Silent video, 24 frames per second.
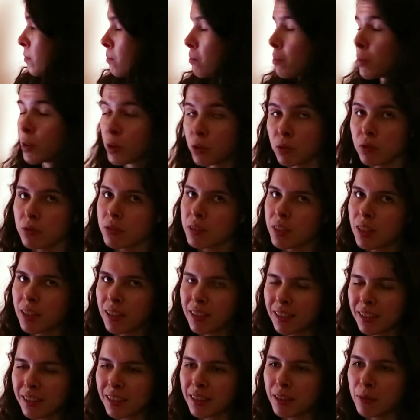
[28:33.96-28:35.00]
moved
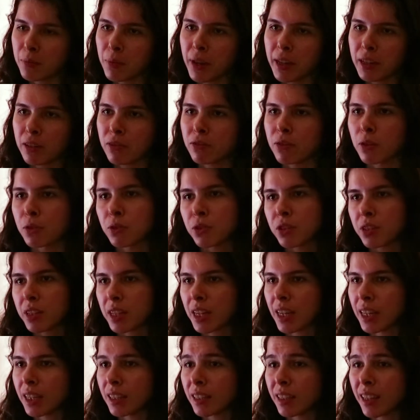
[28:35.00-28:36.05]
the microphone
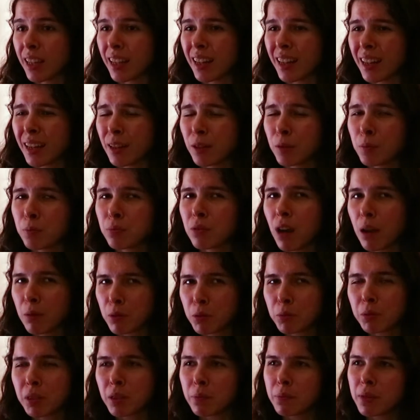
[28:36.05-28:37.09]
stand and I'll
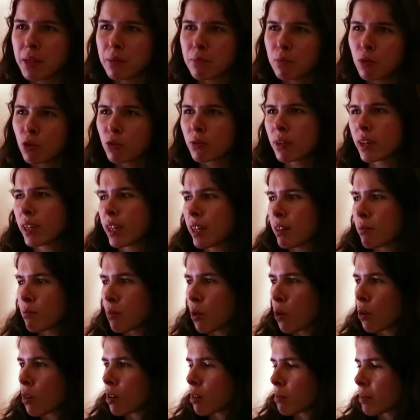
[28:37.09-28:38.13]
probably be moving it
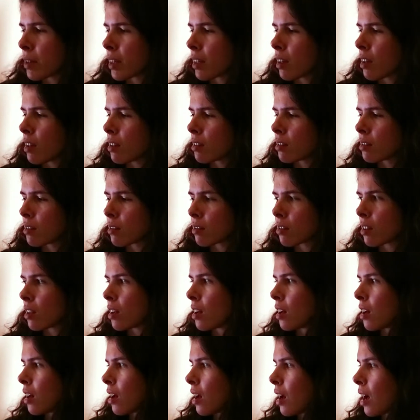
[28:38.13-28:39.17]
more because
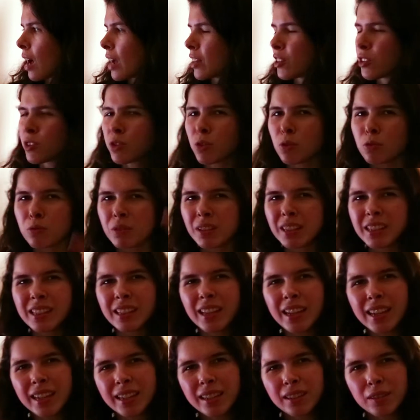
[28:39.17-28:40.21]
I just don't really
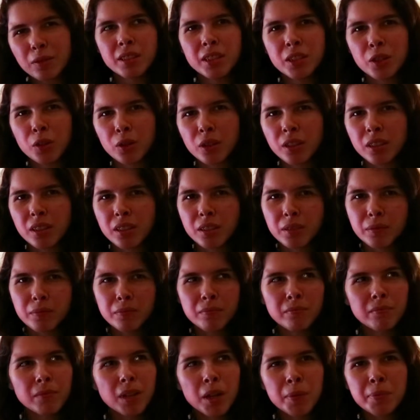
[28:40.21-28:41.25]
like, the
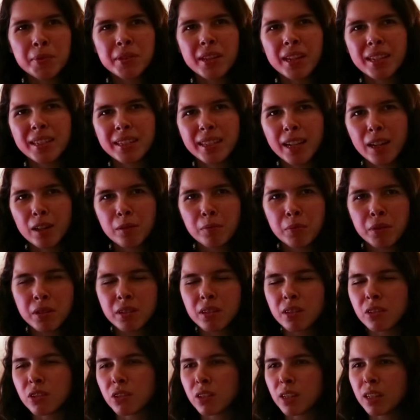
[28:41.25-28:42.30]
upside down
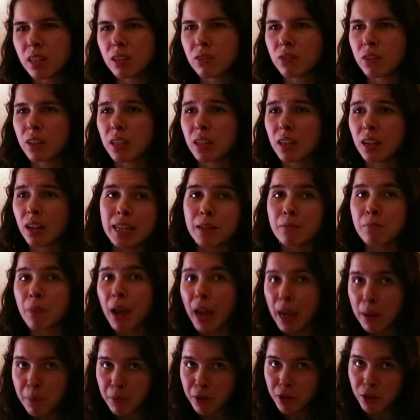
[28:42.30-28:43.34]
positioning of it. In
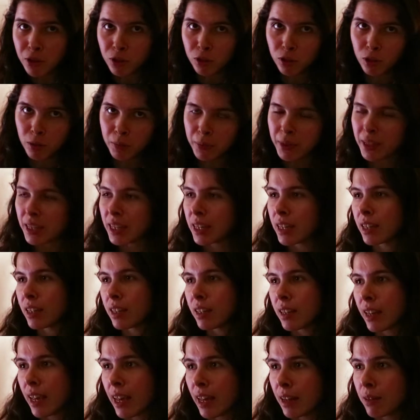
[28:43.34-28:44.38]
my personal
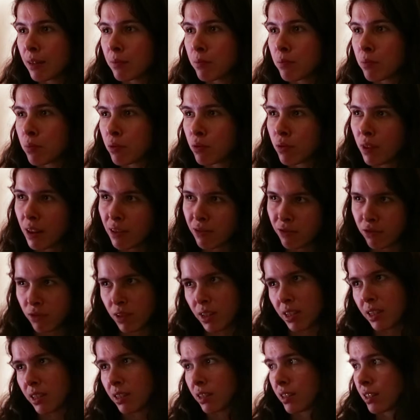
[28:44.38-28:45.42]
opinion and
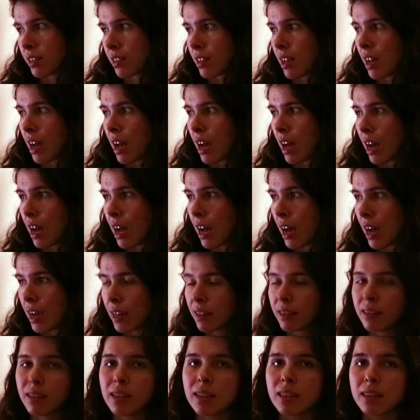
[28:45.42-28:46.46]
preference, I
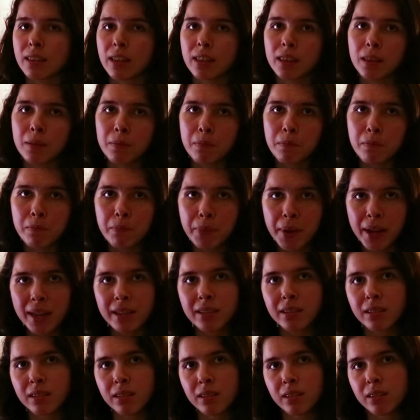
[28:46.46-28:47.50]
think that the
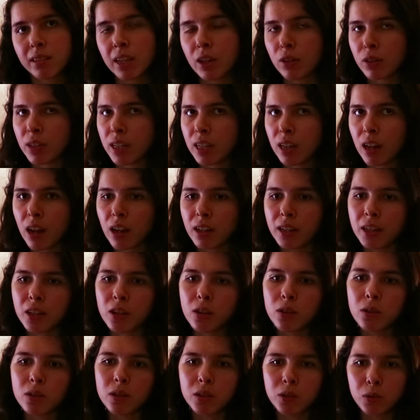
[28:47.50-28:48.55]
best sounding
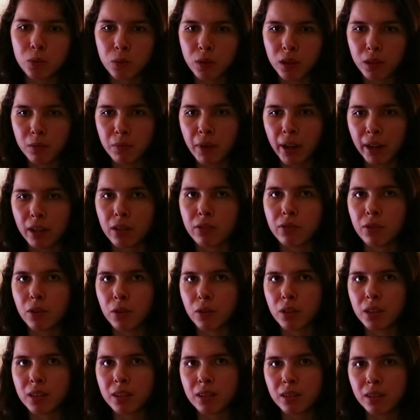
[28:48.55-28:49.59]
audio is when the microphone
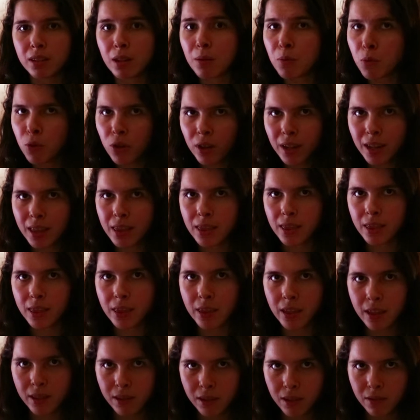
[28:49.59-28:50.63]
is somewhere in
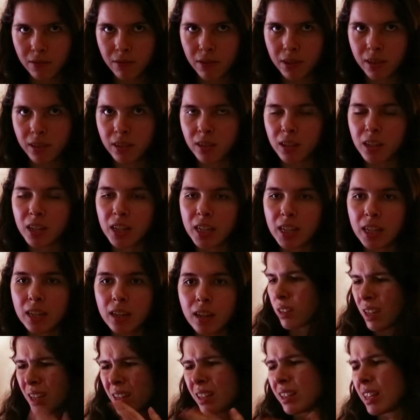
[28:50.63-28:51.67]
this vicinity.
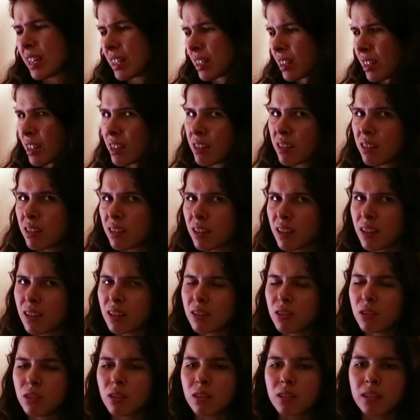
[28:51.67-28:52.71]
Kind of like this, I guess
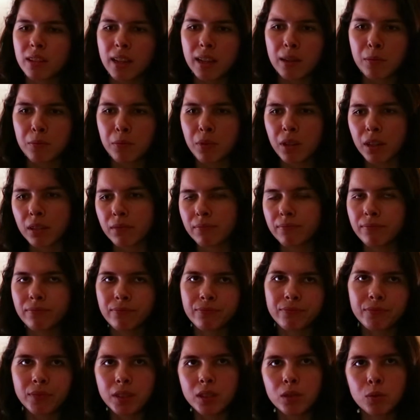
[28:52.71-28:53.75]
you could say, but
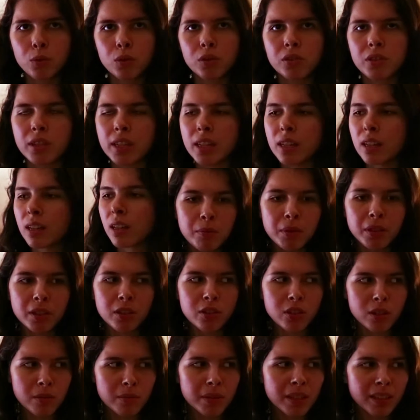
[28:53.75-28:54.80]
we'll see. But there's
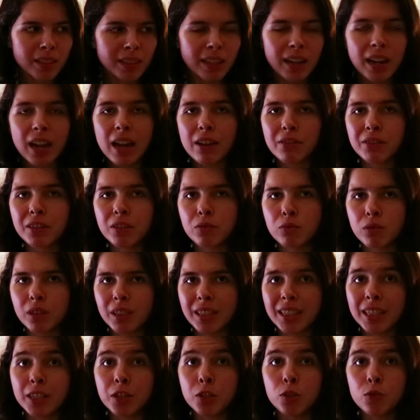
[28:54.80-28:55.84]
something that I haven't
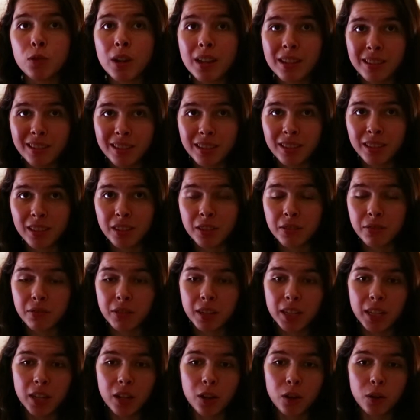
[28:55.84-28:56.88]
really addressed in this
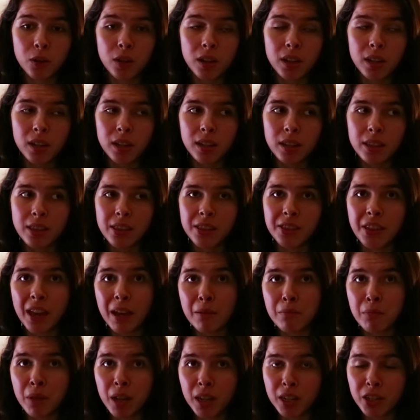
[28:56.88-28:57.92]
video that
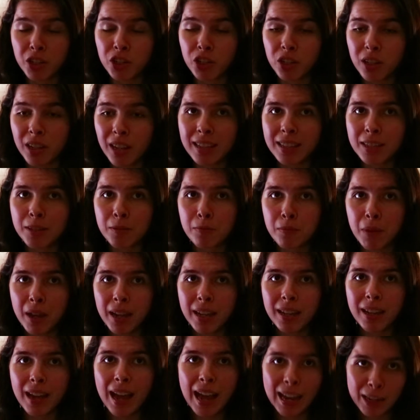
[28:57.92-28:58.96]
much. It's
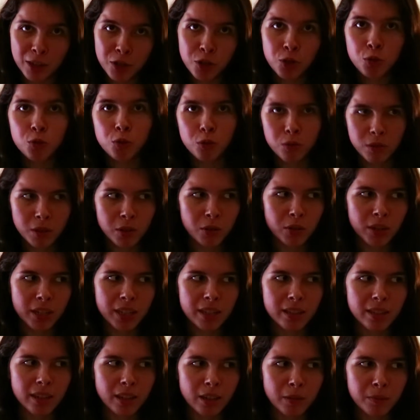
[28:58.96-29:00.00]
my actual recording
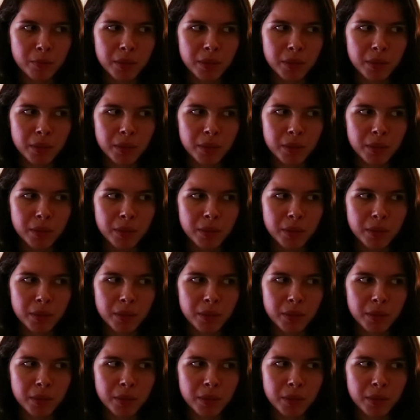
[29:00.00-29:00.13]
setup